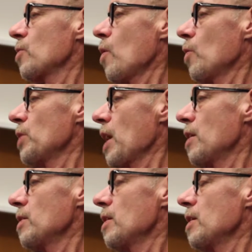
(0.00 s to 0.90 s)
a quote,
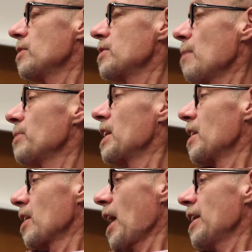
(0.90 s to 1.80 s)

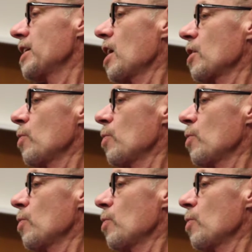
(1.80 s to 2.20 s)
something like a